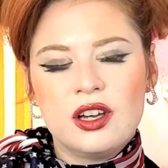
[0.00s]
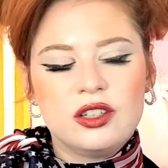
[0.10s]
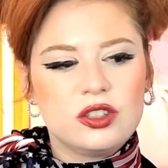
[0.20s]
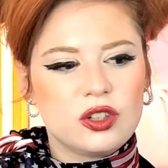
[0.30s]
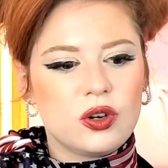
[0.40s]

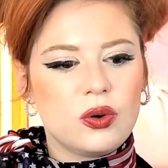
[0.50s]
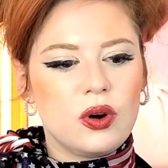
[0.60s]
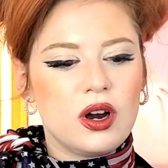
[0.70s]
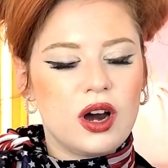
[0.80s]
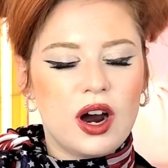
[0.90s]

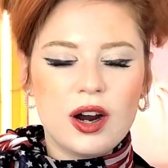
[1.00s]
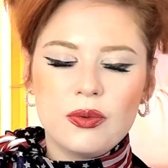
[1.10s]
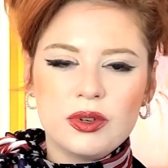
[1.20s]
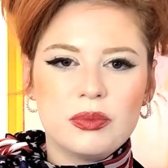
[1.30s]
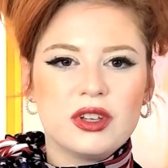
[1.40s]
So, I
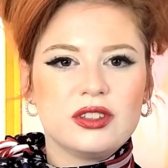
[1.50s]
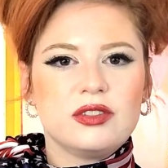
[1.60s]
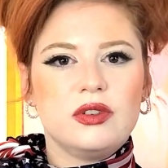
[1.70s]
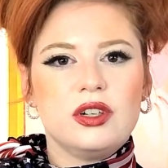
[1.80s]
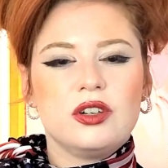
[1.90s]
want to make this
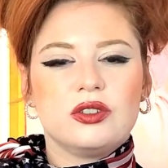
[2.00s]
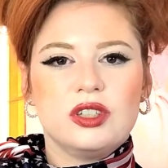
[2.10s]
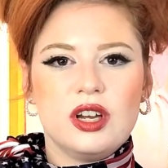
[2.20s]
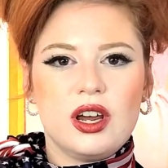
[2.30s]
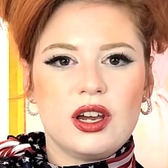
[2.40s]
video
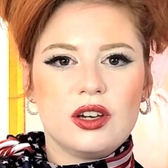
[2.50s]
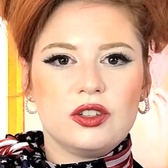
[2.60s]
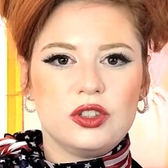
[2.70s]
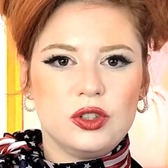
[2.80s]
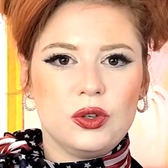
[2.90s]
today
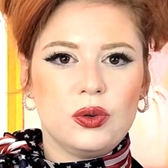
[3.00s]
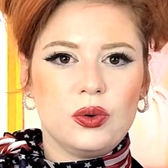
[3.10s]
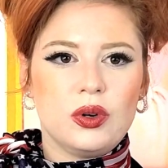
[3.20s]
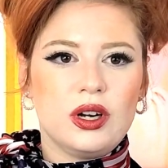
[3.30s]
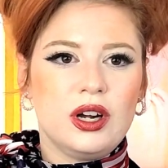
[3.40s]

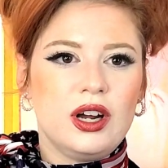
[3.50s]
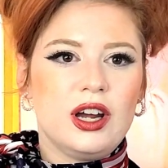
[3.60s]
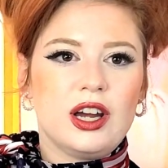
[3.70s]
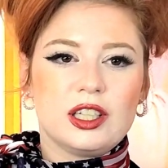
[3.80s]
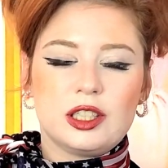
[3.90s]
to
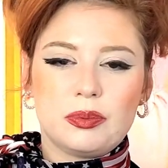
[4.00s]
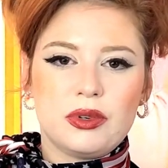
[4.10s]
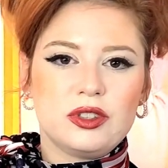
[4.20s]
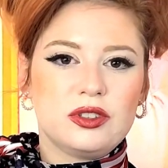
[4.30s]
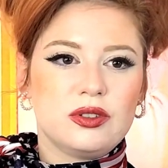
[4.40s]

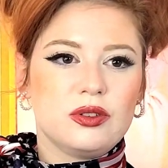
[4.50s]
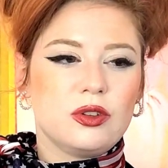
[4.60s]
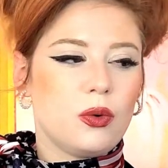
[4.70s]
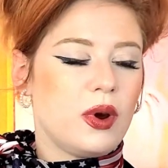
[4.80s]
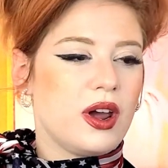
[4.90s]
express
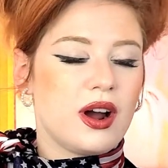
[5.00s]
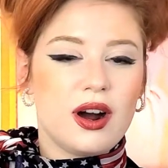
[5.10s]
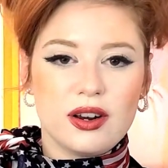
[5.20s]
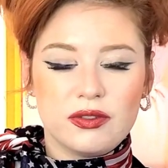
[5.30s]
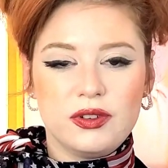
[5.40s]
the way
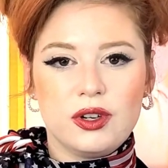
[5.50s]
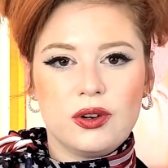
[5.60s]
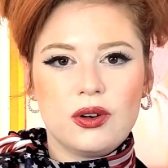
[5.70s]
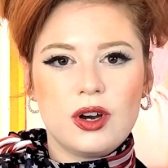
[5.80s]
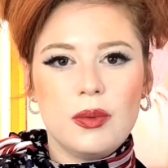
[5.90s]
I
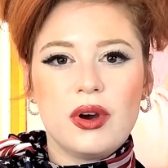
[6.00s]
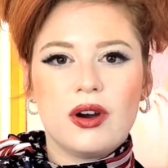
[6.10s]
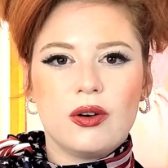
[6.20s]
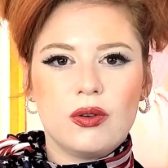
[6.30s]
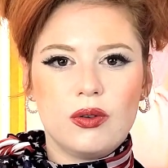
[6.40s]
feel
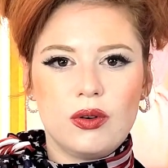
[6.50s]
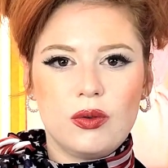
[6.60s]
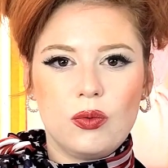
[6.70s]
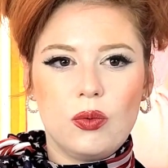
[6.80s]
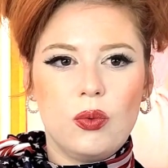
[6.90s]
about
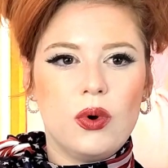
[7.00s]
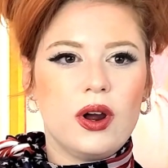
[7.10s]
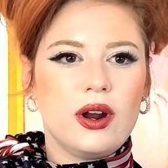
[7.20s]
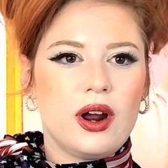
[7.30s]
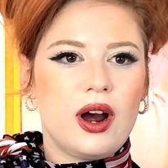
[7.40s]

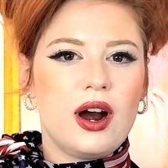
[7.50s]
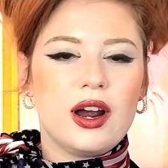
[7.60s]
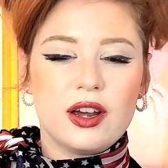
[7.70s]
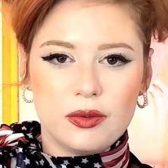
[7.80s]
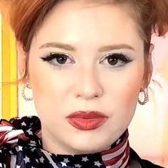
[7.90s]
what I
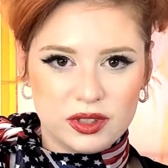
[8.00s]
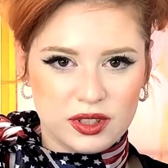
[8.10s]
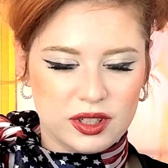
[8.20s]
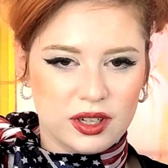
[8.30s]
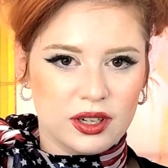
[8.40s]
have been
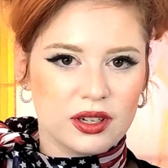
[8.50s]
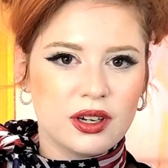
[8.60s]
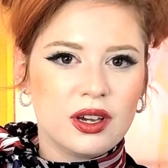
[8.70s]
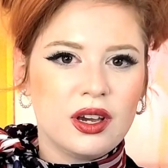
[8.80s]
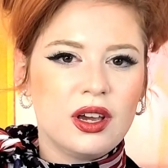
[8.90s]
seeing.
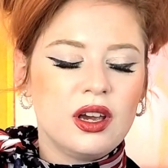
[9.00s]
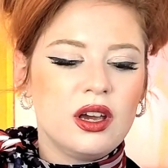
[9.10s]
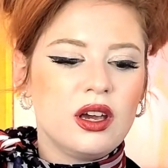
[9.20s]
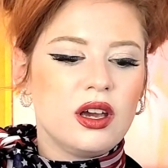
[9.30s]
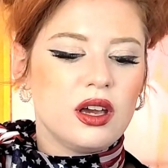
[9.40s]

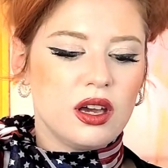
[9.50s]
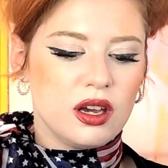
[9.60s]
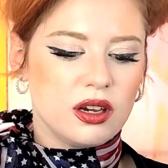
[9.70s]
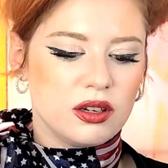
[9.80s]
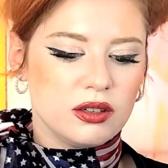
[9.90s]

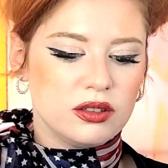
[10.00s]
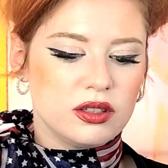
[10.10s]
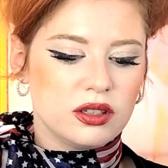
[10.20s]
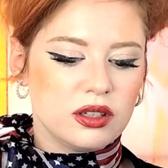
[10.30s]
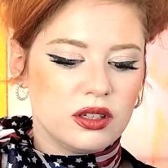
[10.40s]
And,
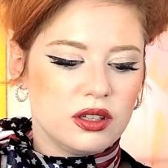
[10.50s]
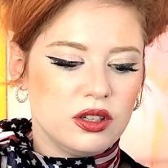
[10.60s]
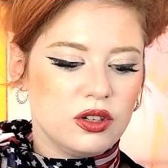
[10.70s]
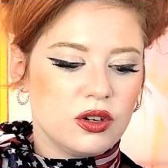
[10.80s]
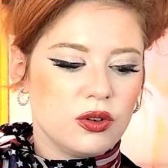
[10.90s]

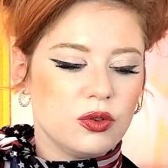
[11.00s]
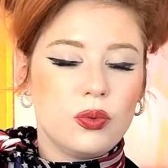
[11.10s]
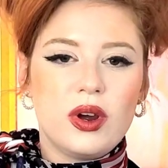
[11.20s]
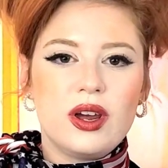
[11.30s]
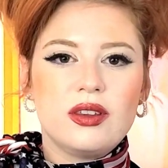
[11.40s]
you know, the
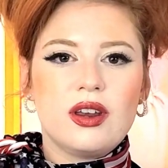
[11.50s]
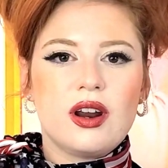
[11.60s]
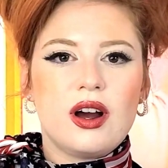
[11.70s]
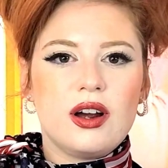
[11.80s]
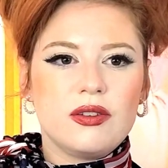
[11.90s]
way
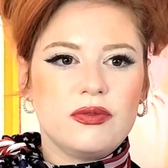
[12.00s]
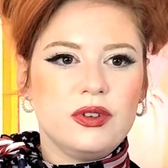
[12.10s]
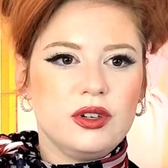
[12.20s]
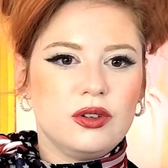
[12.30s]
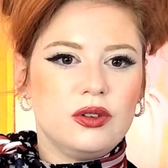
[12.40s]
that I
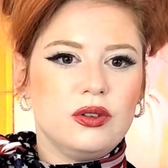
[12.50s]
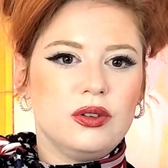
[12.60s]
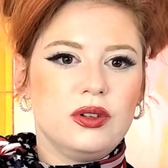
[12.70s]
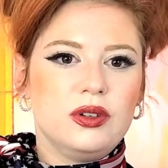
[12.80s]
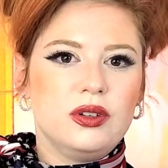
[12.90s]
feel
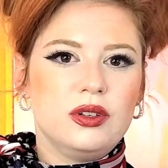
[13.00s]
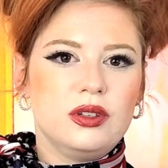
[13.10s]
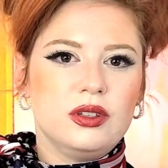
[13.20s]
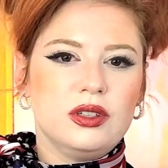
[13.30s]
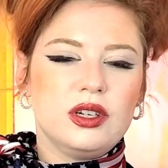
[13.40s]

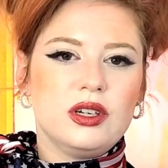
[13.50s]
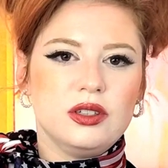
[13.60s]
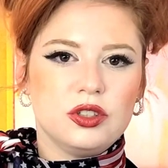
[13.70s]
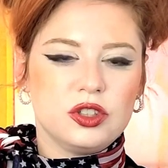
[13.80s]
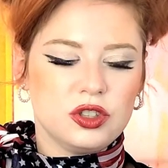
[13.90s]
the
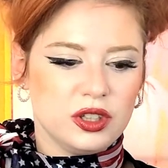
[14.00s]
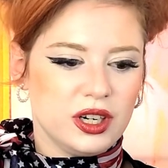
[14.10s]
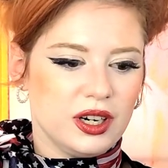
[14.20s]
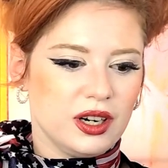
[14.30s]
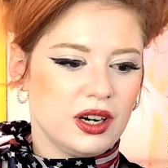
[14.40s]

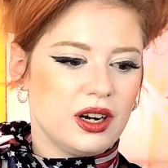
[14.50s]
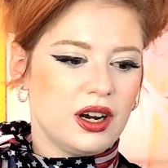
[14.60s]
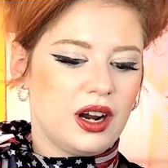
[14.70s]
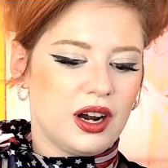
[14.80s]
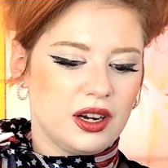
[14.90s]
industry
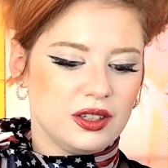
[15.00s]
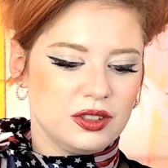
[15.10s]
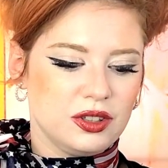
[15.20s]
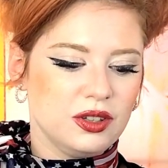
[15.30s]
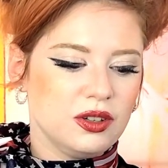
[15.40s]
has